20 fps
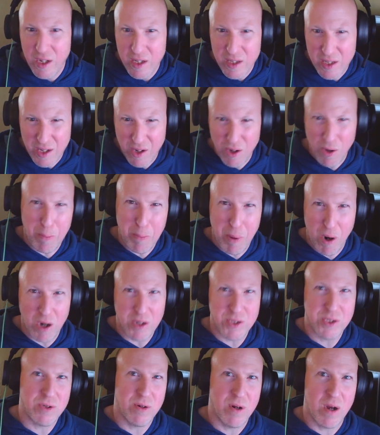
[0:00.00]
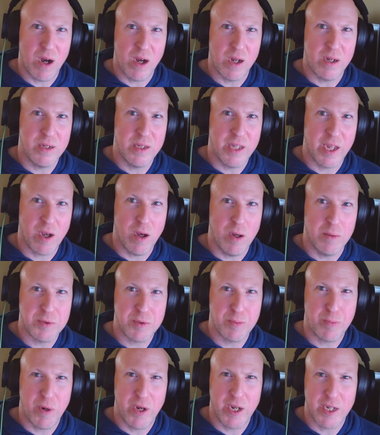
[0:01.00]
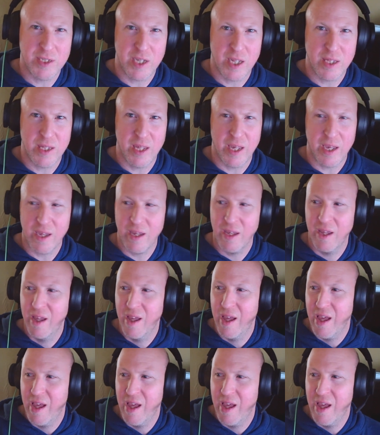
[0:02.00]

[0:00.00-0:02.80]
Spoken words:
little parts are on. They call them sprigs, I think.